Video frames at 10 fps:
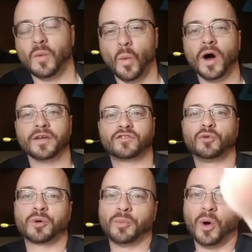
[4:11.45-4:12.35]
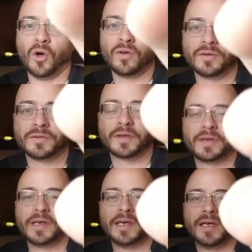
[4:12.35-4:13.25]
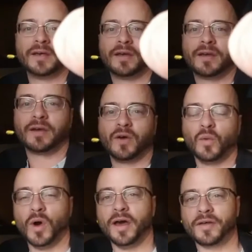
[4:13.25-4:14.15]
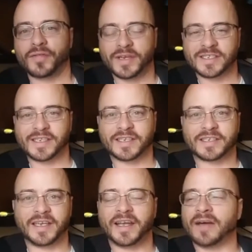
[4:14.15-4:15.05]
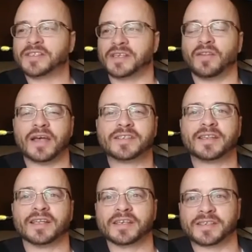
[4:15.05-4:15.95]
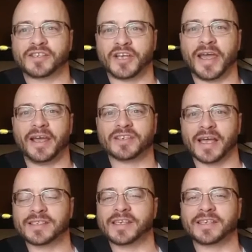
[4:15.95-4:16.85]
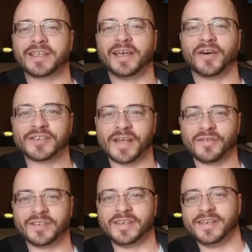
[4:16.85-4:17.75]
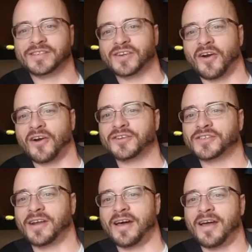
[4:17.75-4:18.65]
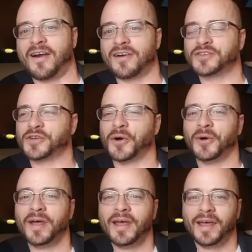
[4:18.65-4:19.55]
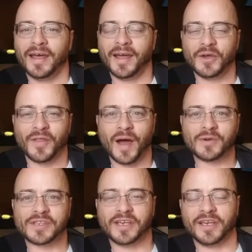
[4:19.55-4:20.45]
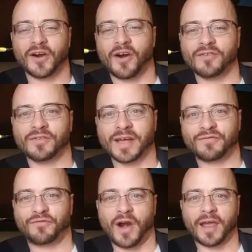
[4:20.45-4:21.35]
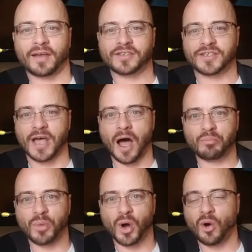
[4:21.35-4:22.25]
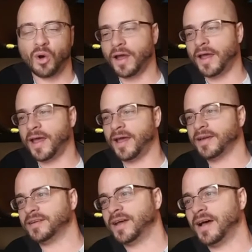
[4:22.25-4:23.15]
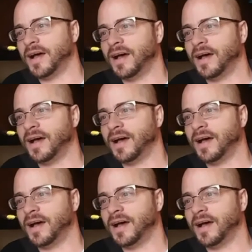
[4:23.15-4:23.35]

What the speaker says: a Super Bowl with 16. I see the list change, like 16 or 17 starters on IR. So, that was the year of like Frank Zombo and